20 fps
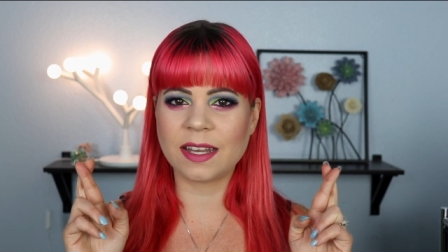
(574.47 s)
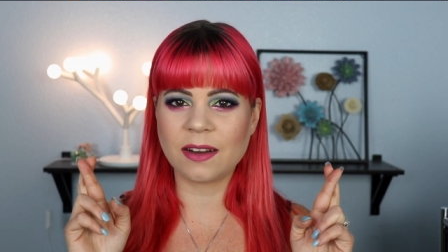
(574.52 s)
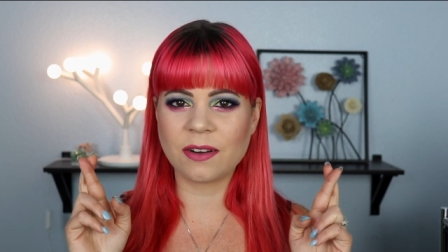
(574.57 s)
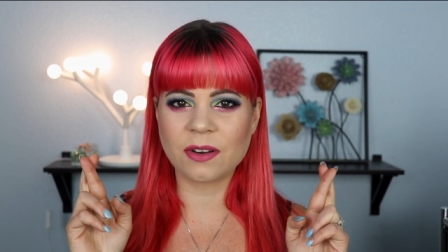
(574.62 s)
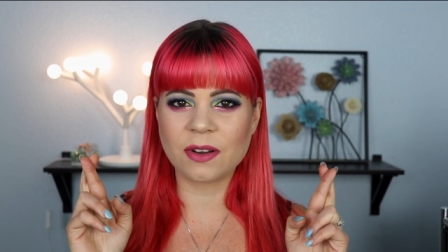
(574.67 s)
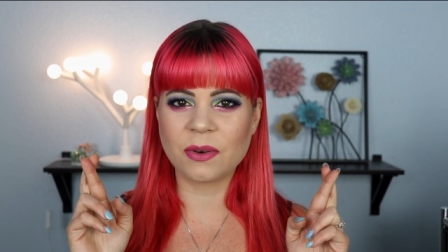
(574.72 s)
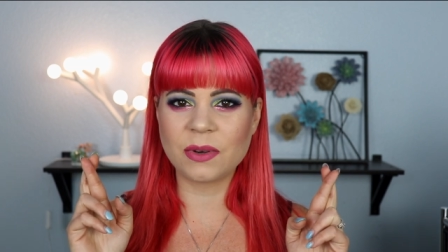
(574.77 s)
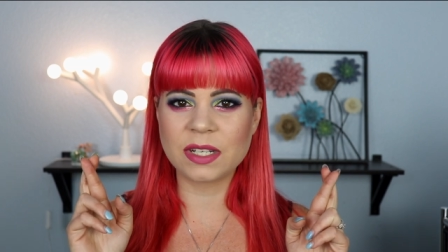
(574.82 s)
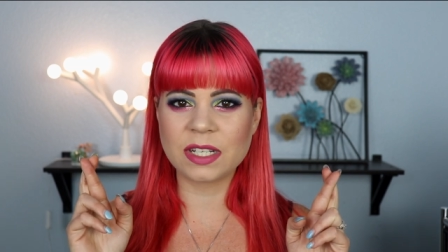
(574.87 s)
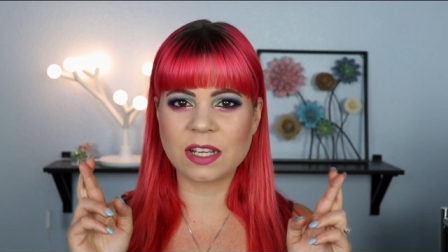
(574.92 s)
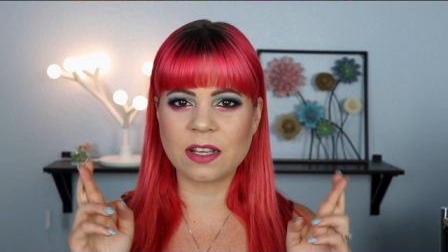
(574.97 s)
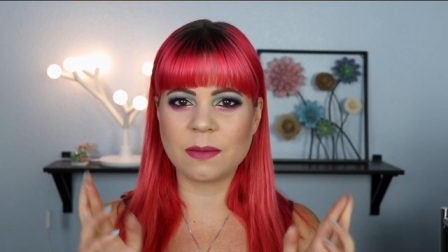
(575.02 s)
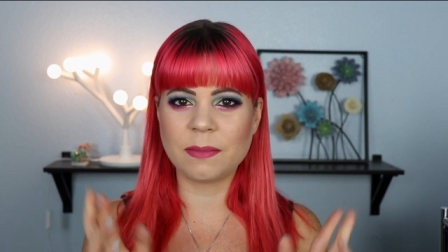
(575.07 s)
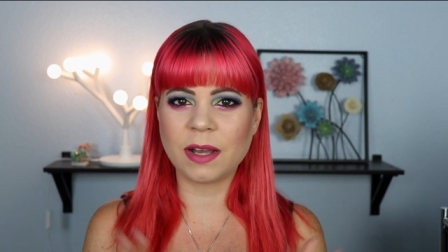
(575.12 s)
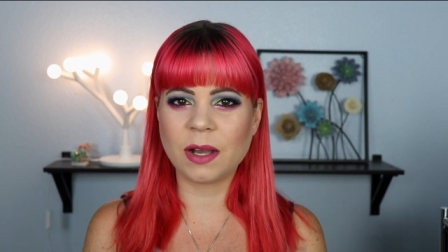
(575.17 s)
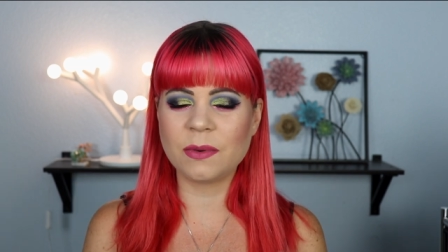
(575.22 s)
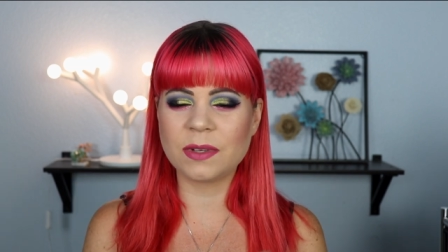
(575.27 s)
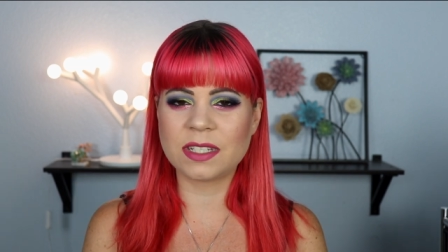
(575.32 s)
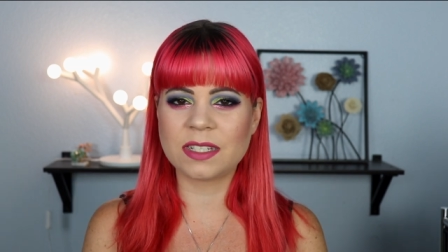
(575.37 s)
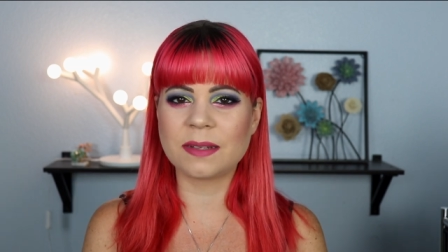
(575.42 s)
they are going to
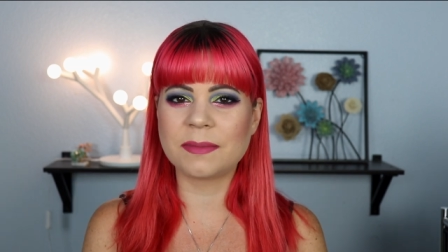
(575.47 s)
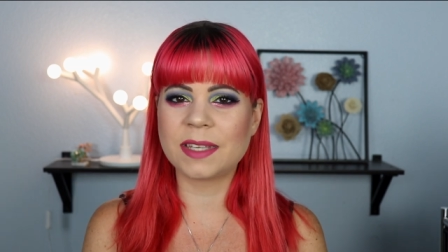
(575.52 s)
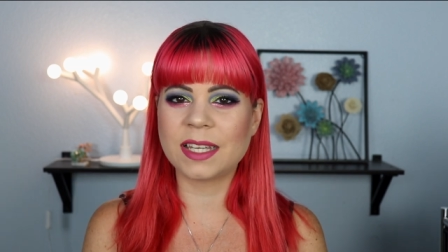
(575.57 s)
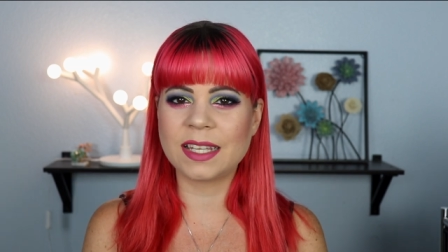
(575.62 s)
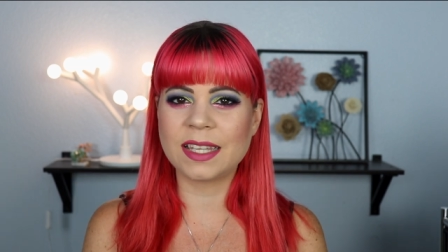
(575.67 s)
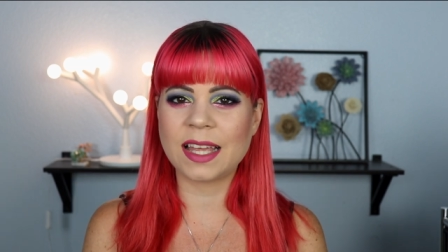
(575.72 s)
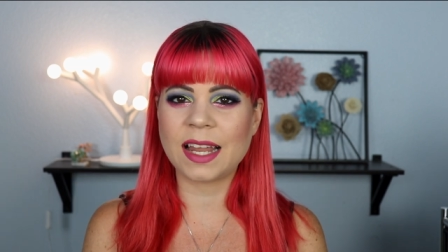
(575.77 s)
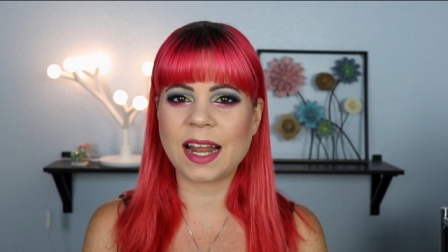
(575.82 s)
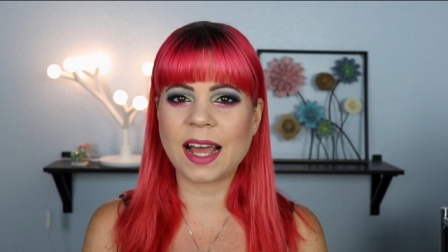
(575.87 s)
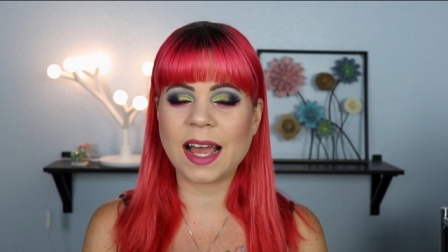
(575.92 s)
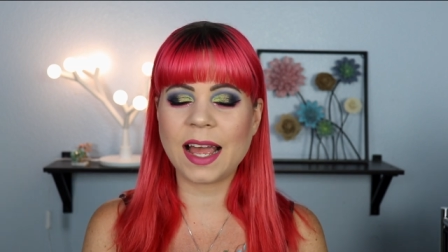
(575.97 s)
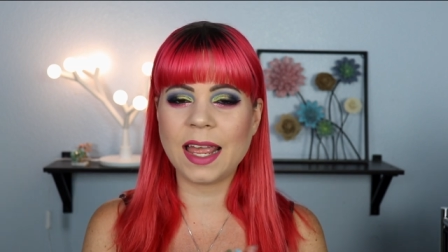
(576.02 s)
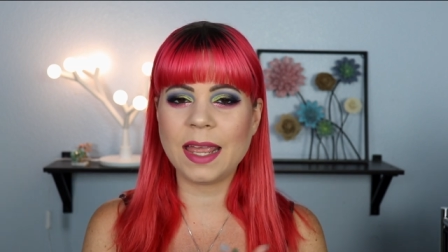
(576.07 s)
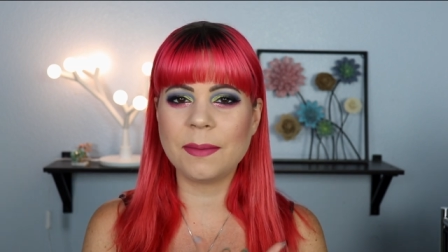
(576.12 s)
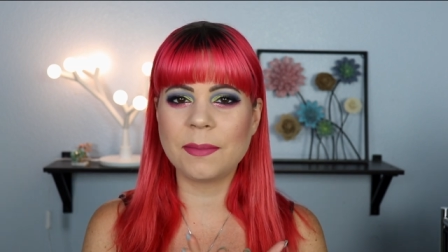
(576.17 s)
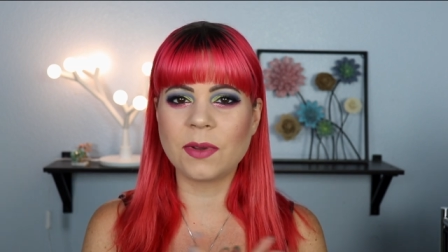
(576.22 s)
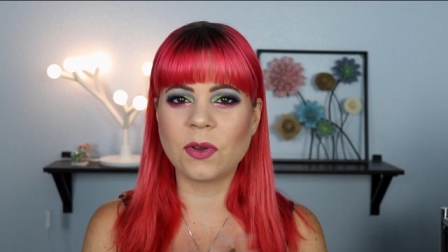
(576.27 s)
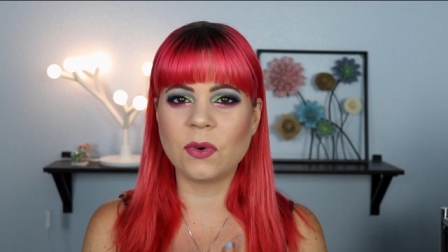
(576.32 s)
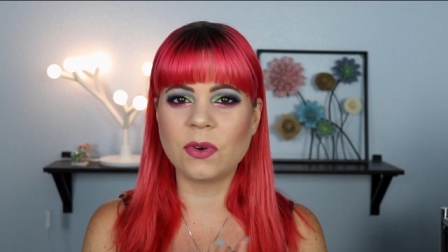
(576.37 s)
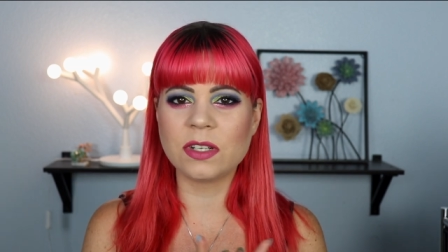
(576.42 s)
come out with something that I
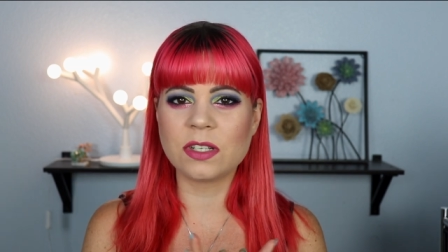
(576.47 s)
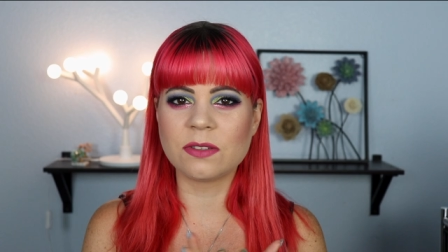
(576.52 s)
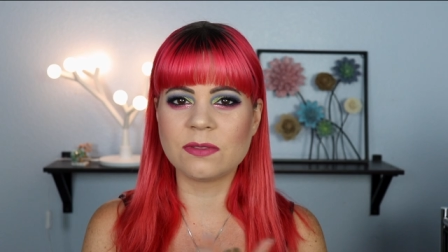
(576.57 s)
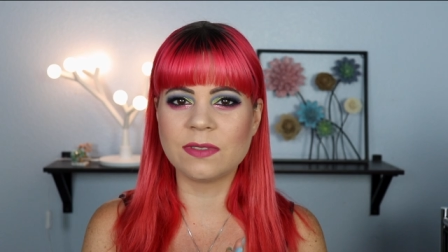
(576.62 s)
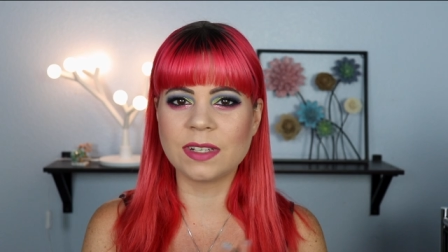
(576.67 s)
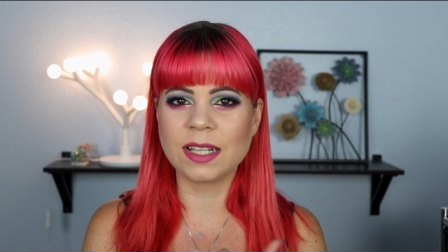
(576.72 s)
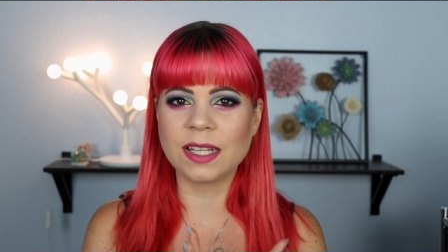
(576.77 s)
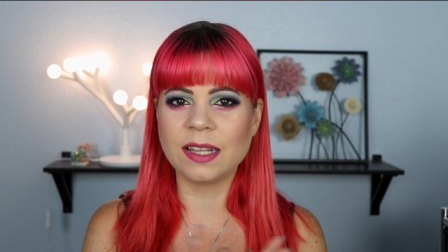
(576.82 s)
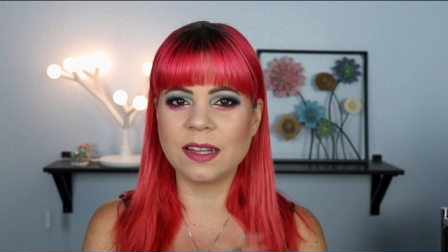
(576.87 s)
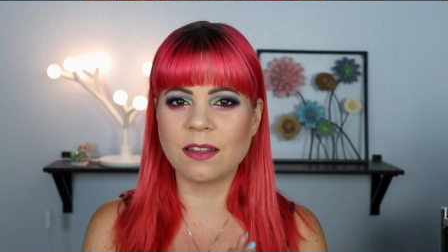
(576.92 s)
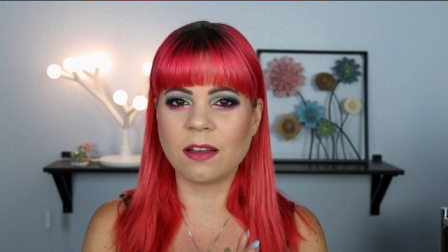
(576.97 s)
am going to really